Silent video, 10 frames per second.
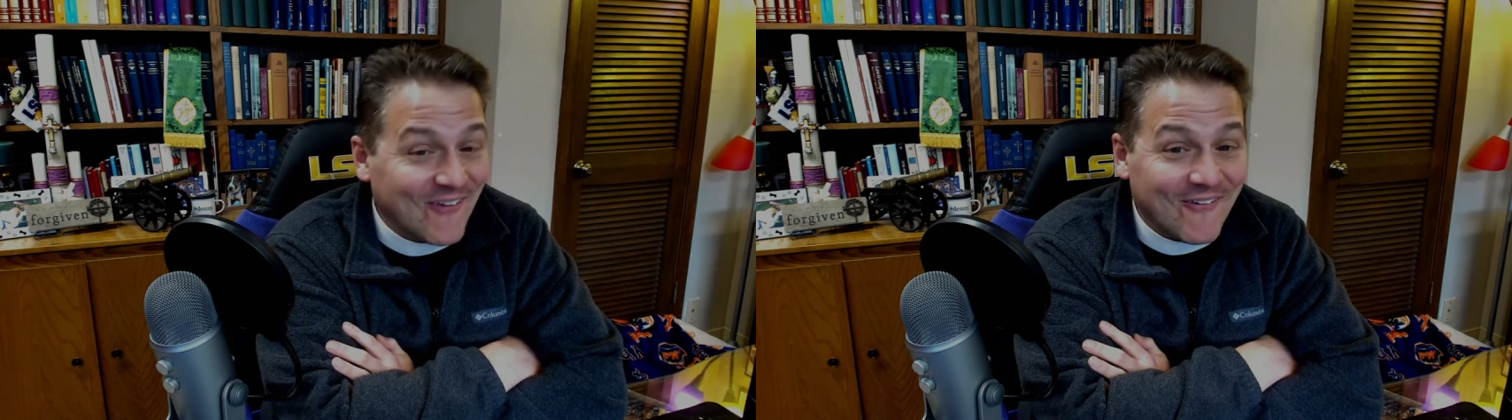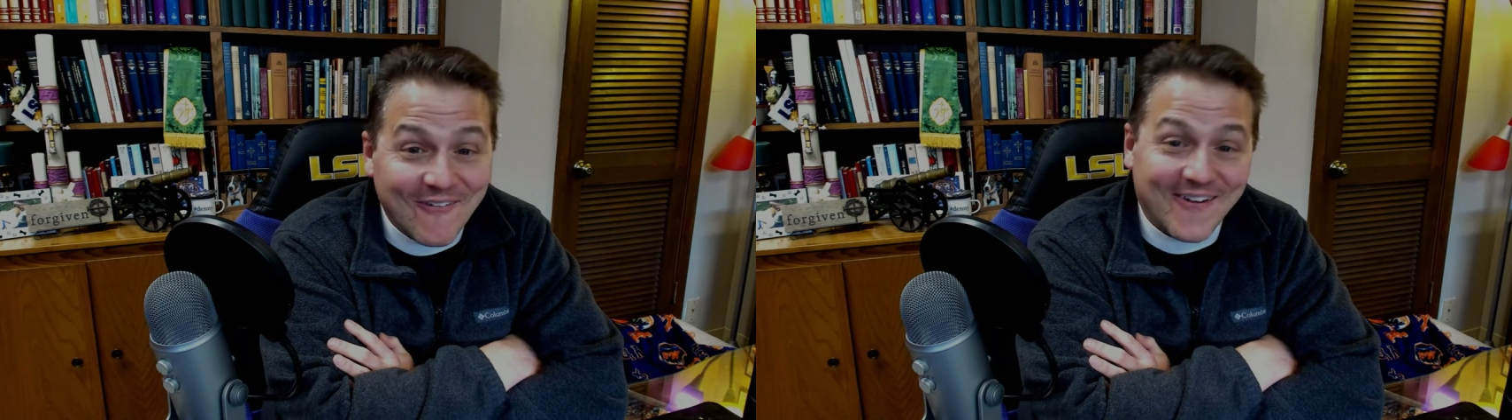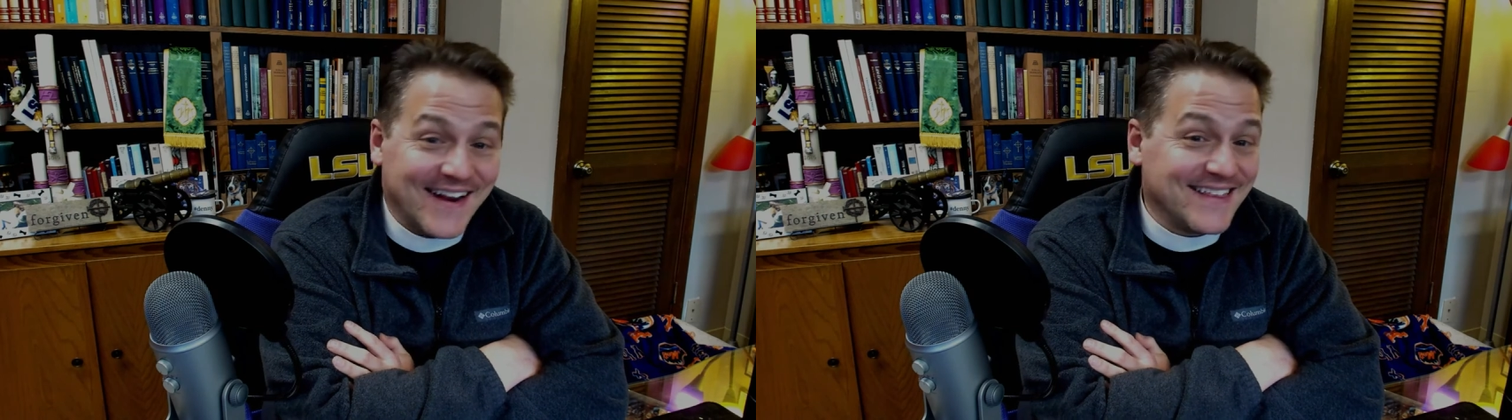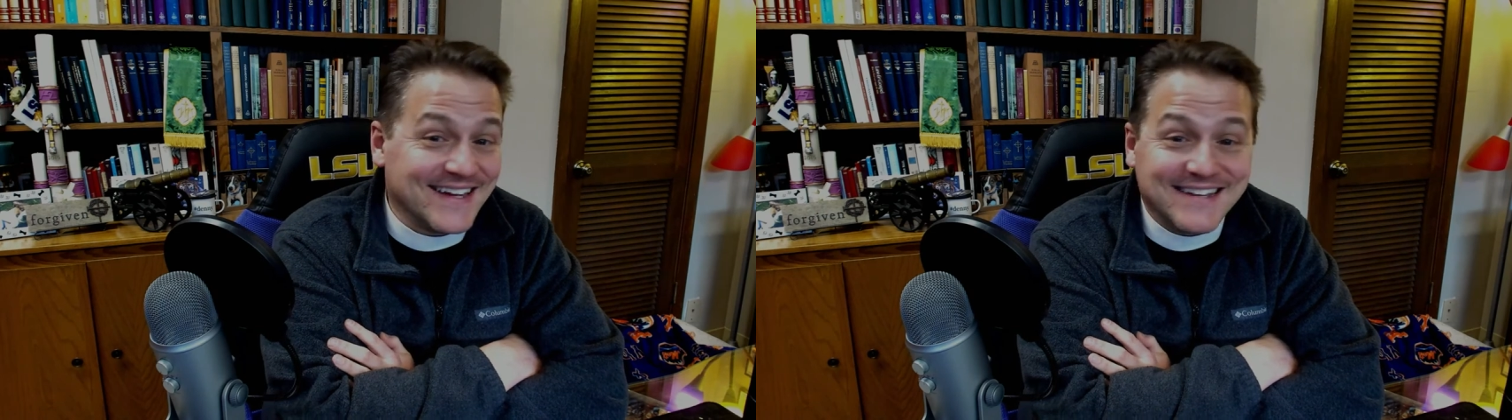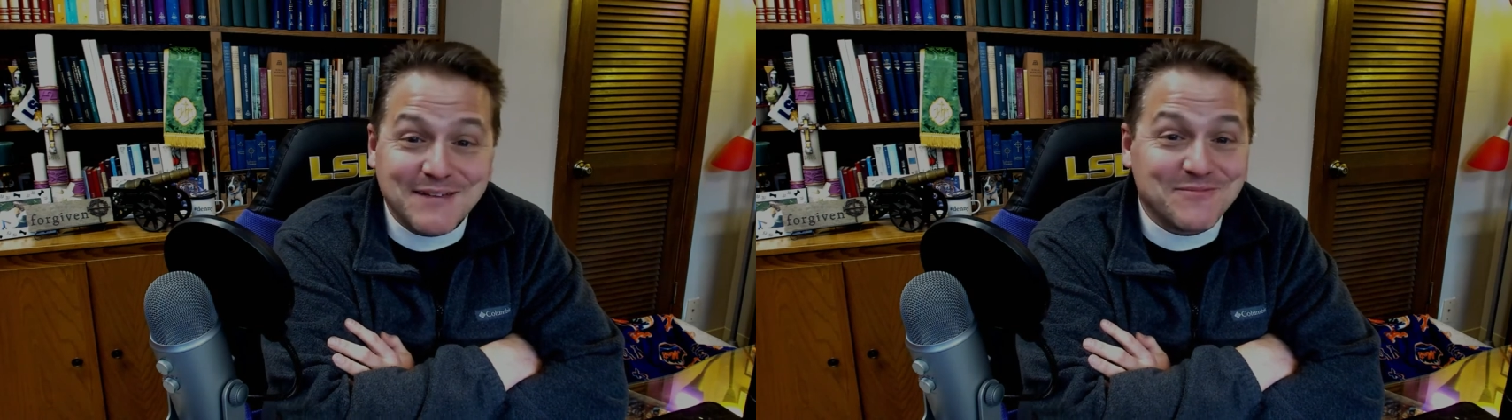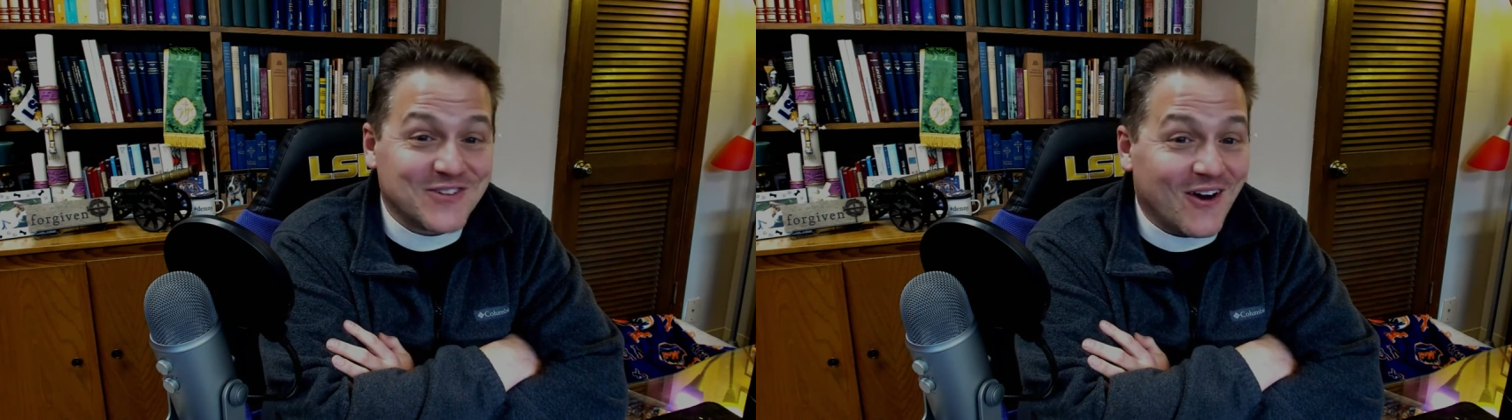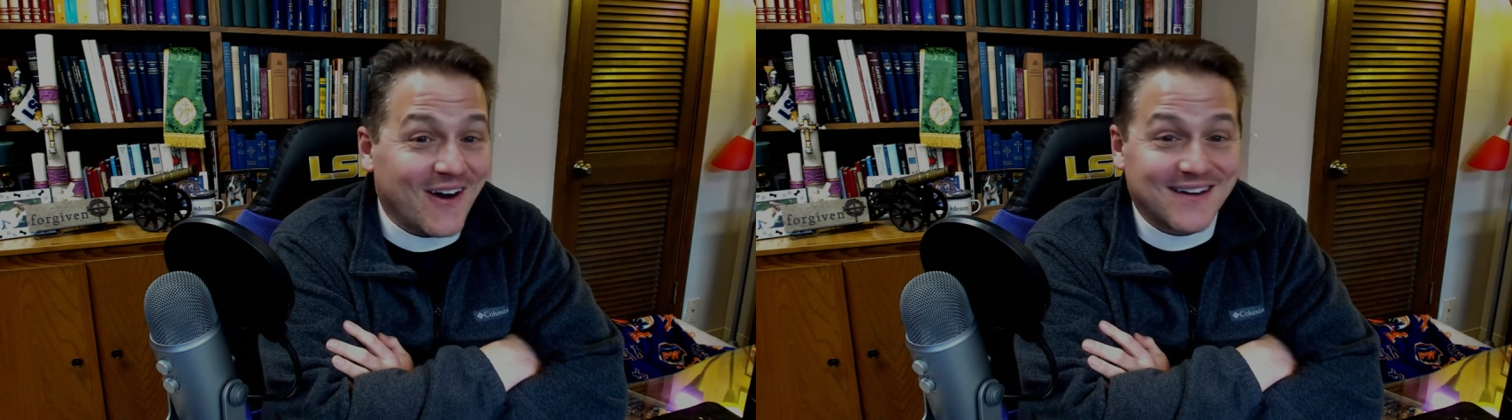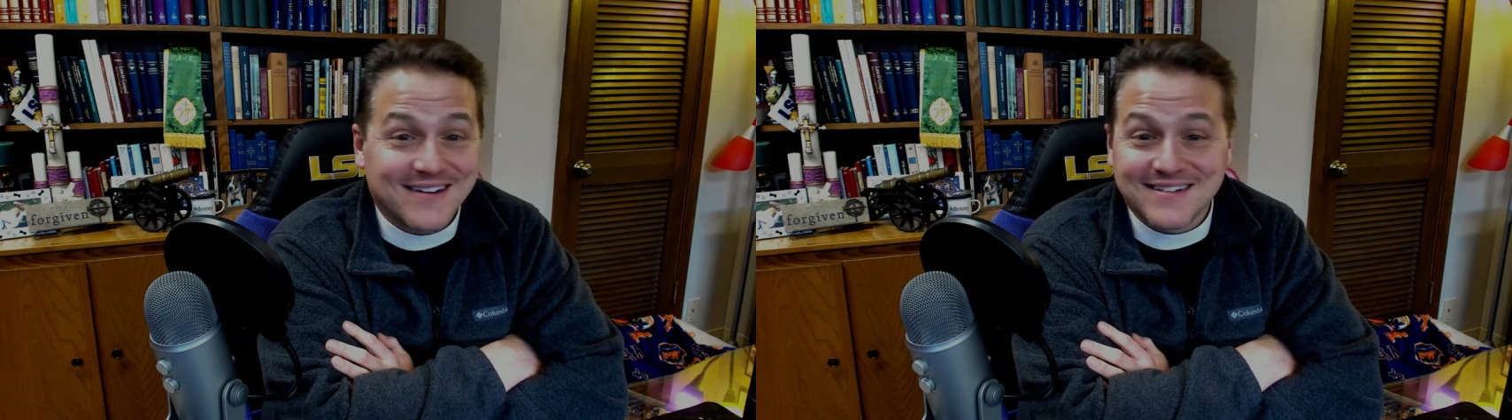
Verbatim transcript: or in the deep, dark,